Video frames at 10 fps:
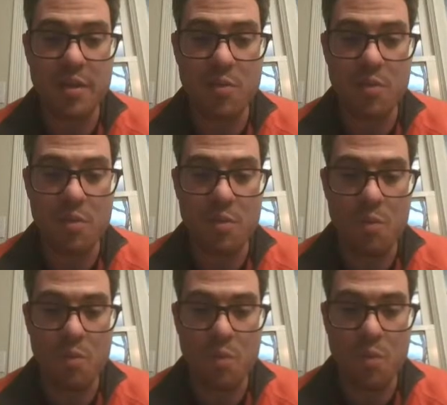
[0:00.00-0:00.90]

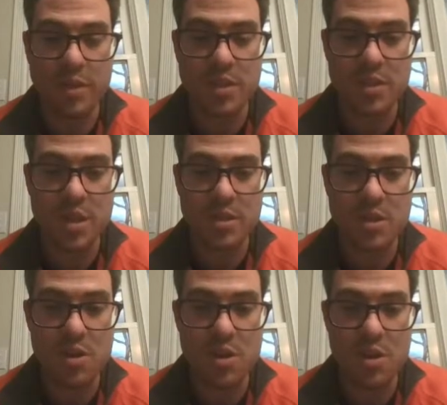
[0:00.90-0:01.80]
once
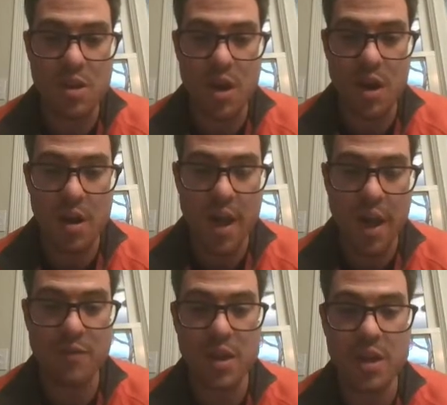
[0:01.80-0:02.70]
this
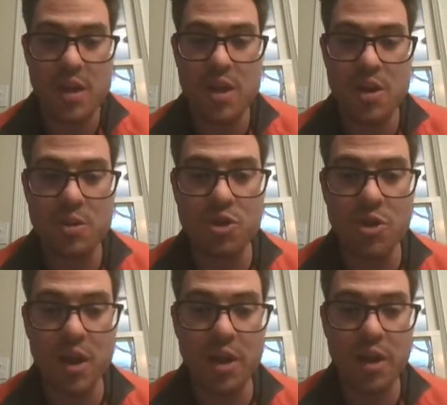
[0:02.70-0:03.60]
heavy
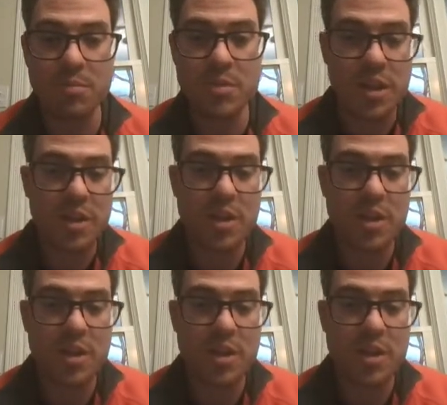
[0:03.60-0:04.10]
neutron comes into